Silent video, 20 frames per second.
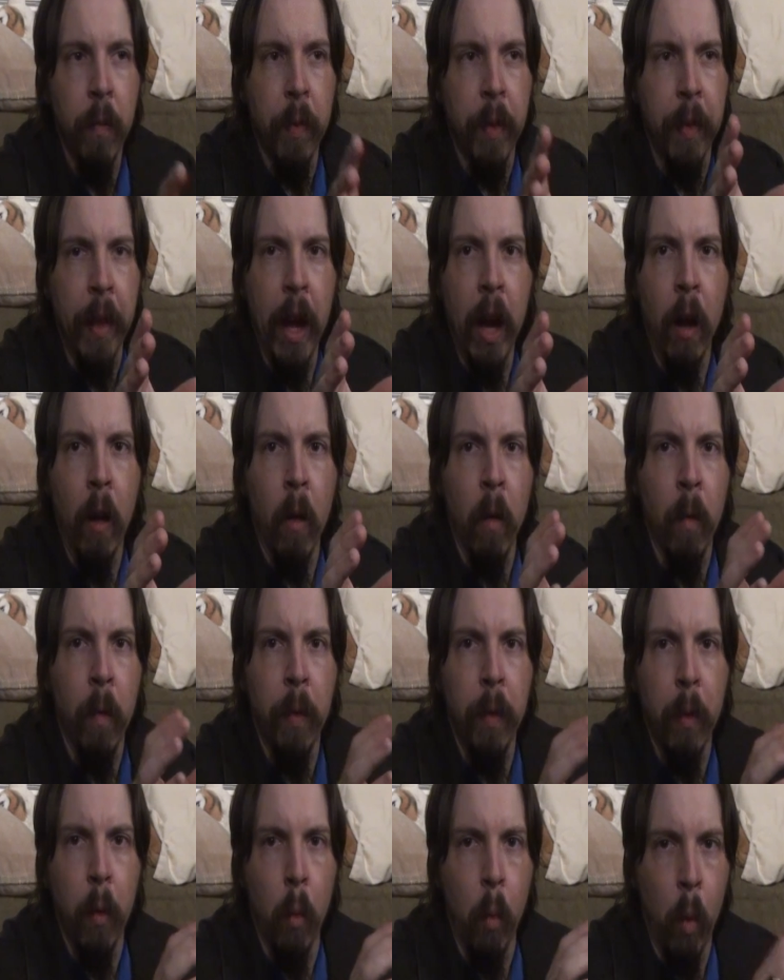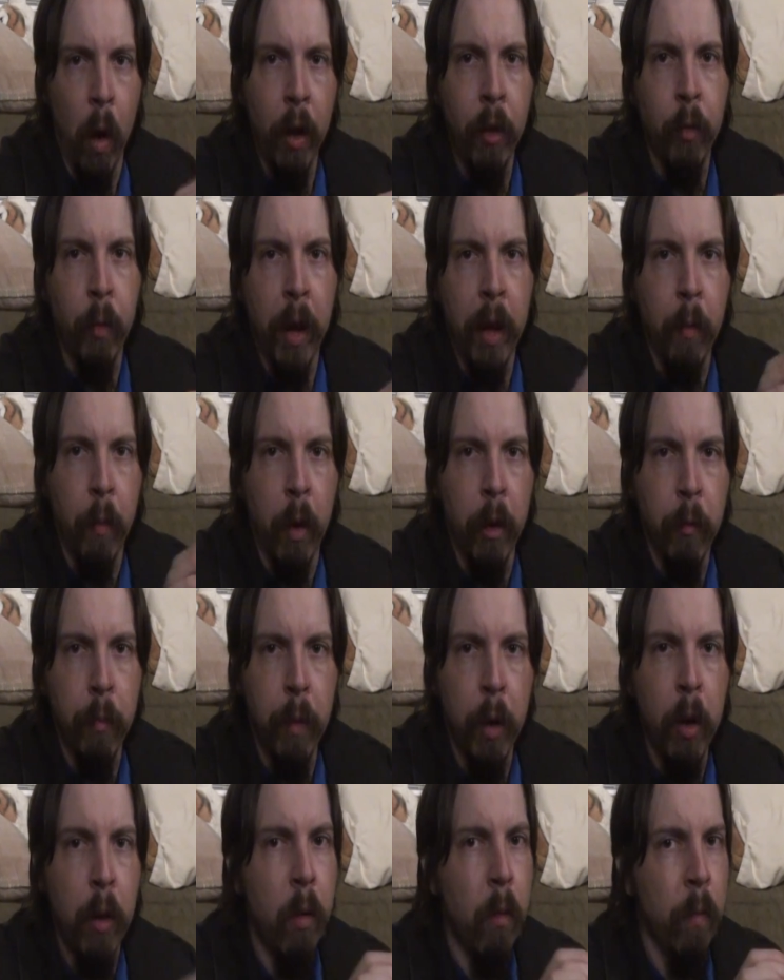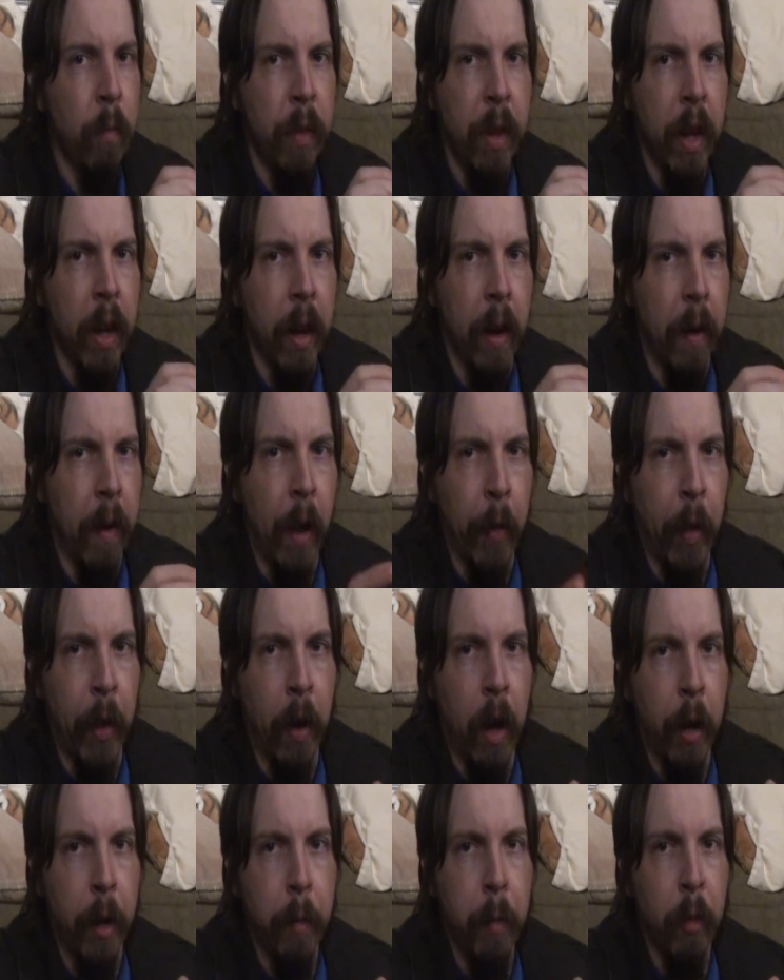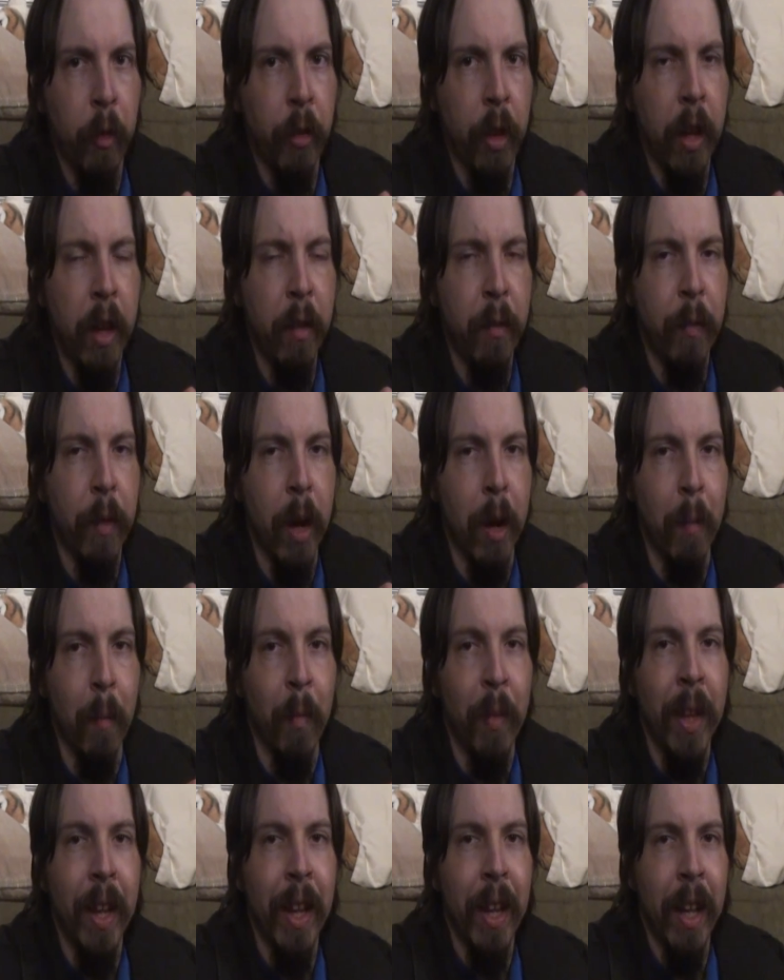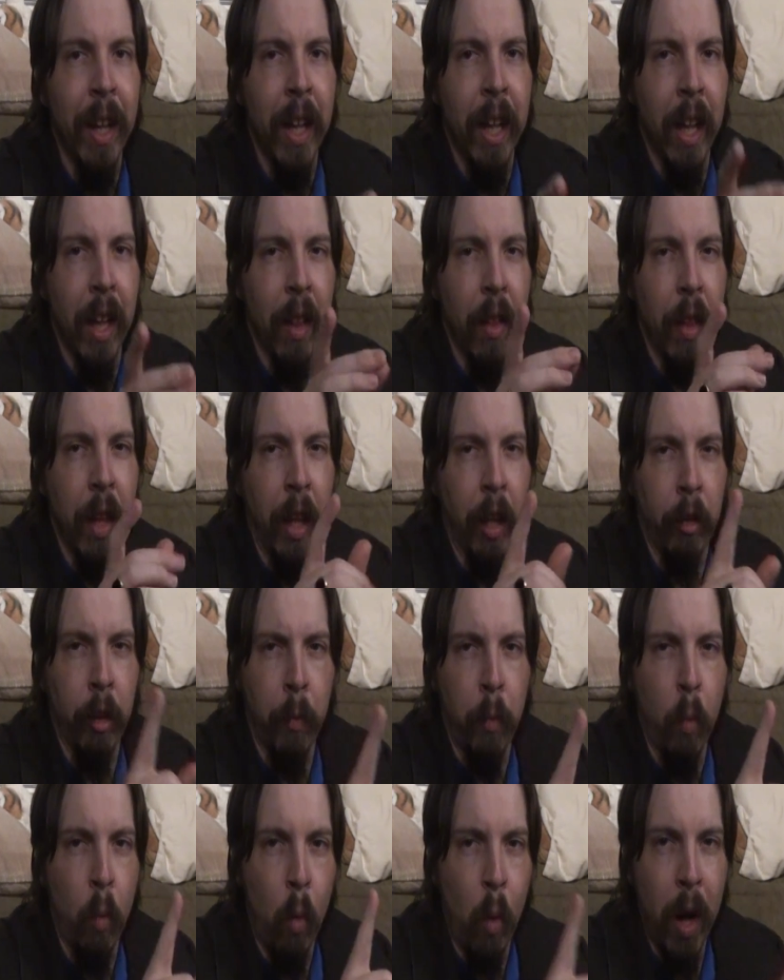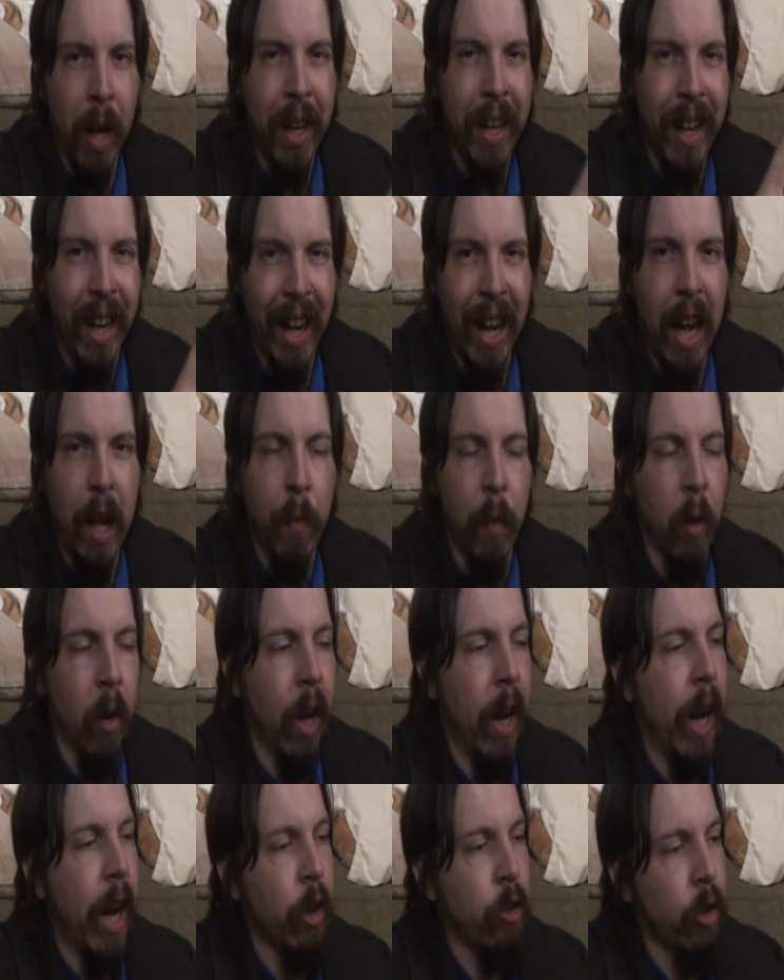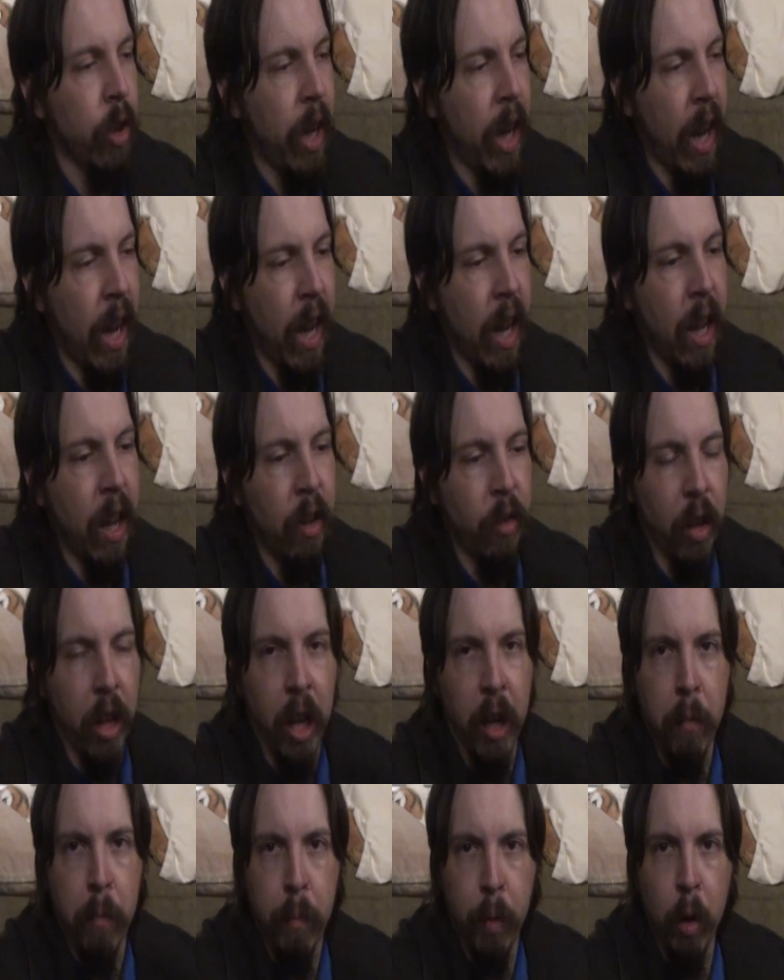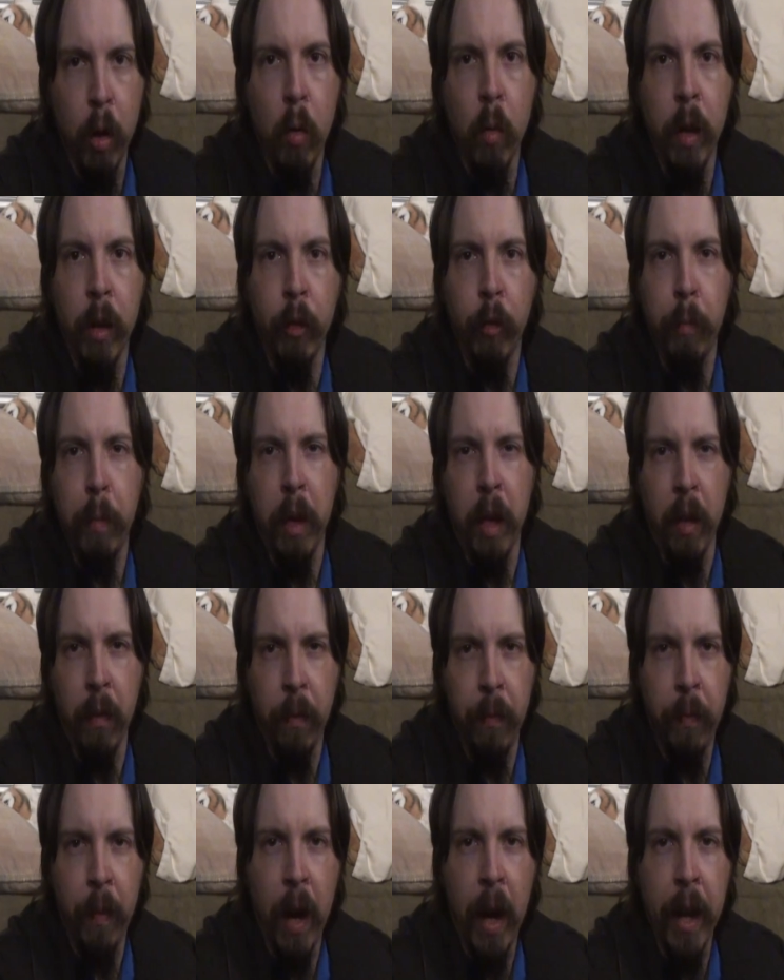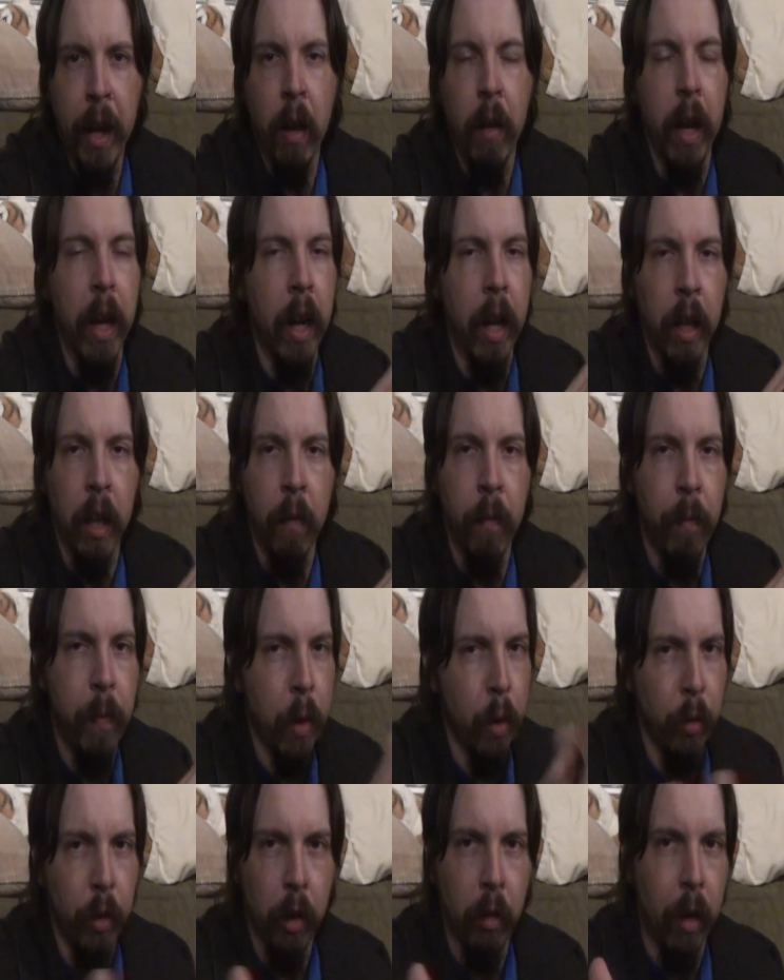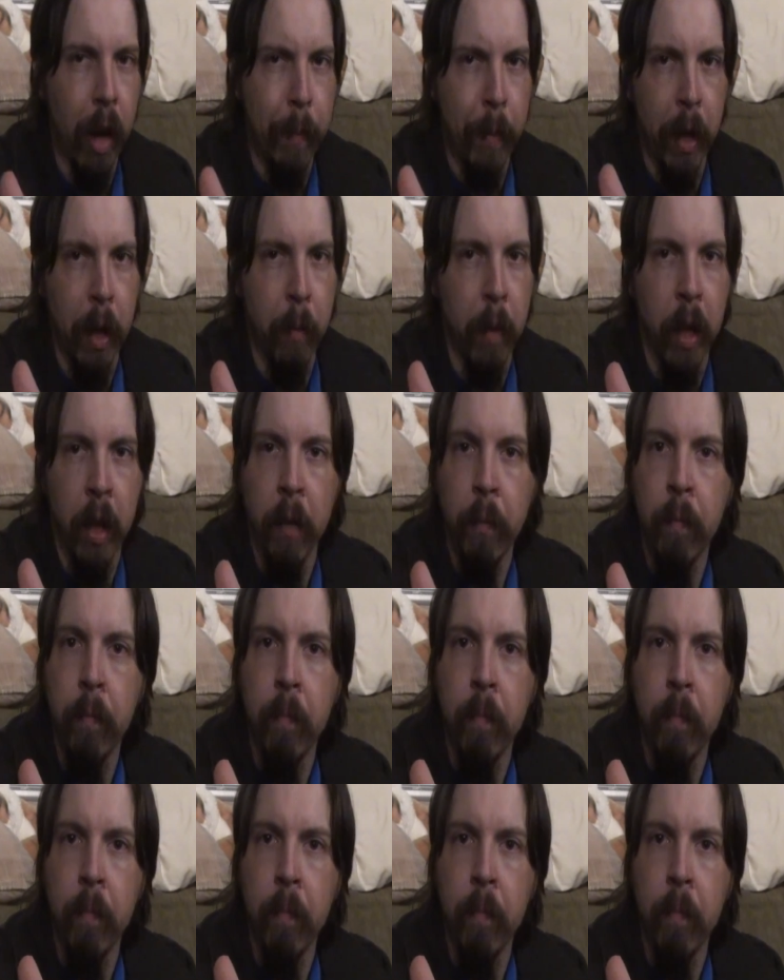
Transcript: Now, one's red, one's blue, not that hard to discern from. Except one level actually has a blue one spitting fire, and it confused the crap out of me.